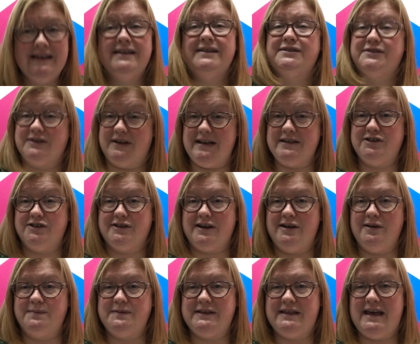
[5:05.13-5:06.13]
So let's
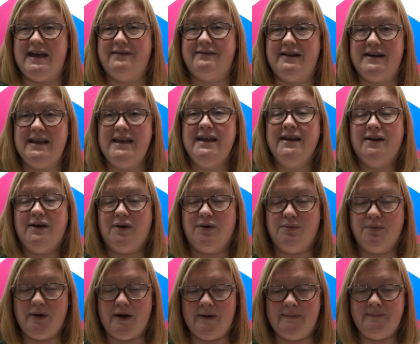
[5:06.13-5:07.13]
try up to there. Ready?
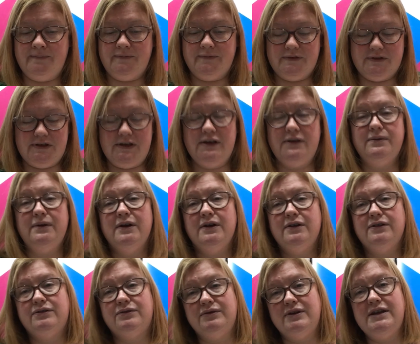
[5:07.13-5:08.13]
1, 2,
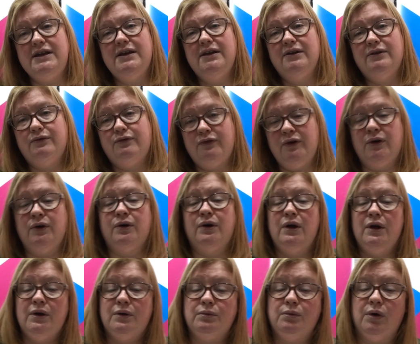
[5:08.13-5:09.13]
3, 4.
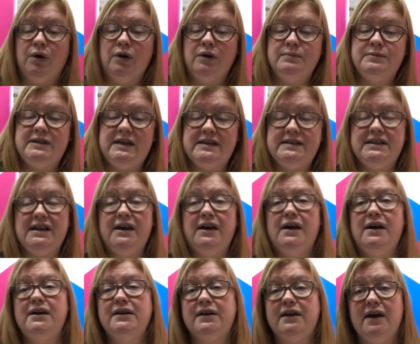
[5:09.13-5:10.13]
Warm days
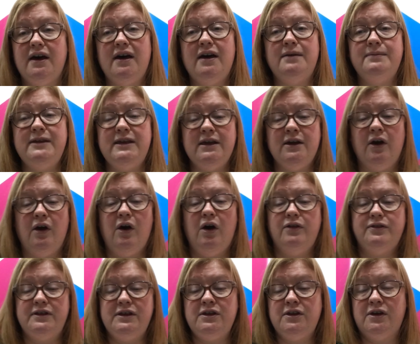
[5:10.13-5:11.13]
are coming,
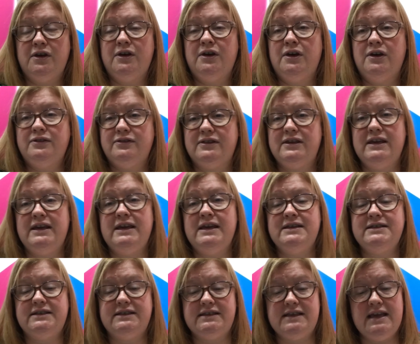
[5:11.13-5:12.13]
all the earth
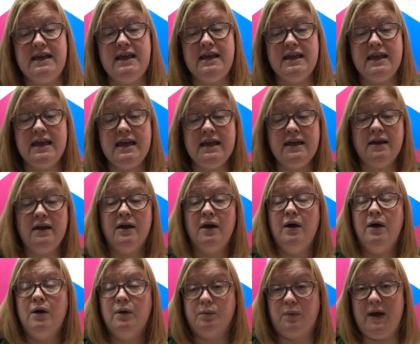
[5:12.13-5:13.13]
is
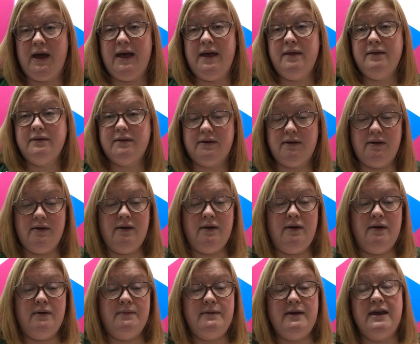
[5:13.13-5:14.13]
singing.
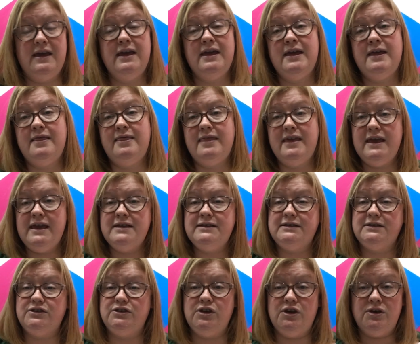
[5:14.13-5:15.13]
Welcome in
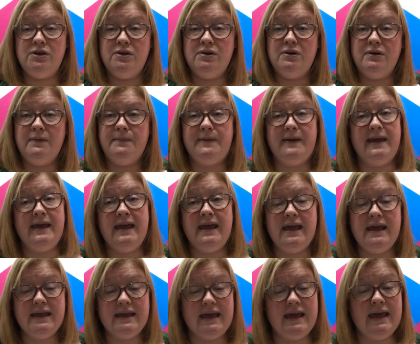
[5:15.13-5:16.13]
this new
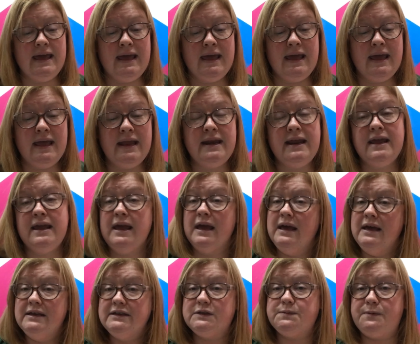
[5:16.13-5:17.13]

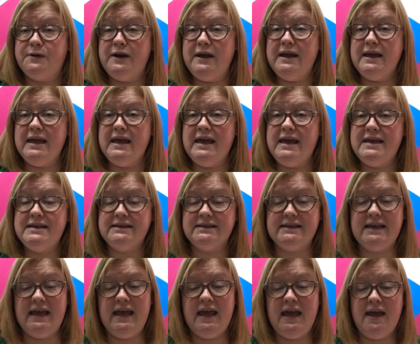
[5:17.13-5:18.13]
beginning. Spring is
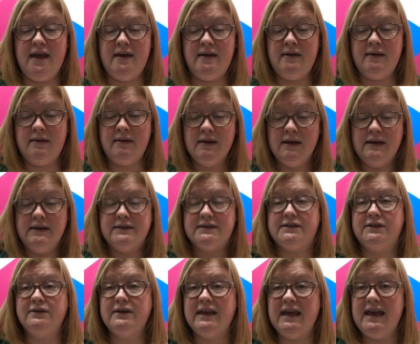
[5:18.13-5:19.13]
here,
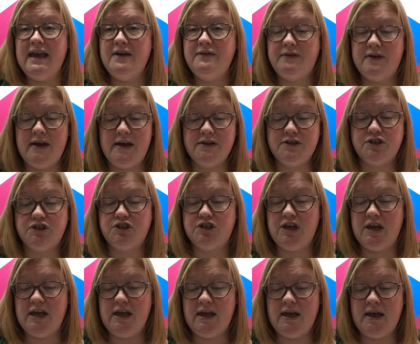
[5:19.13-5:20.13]
so give a
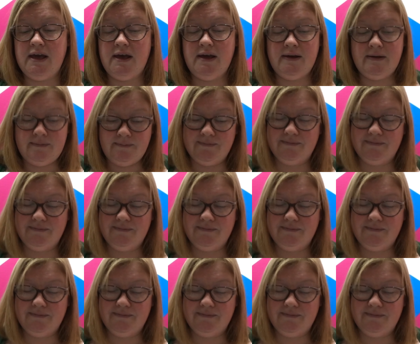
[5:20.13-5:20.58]
cheer.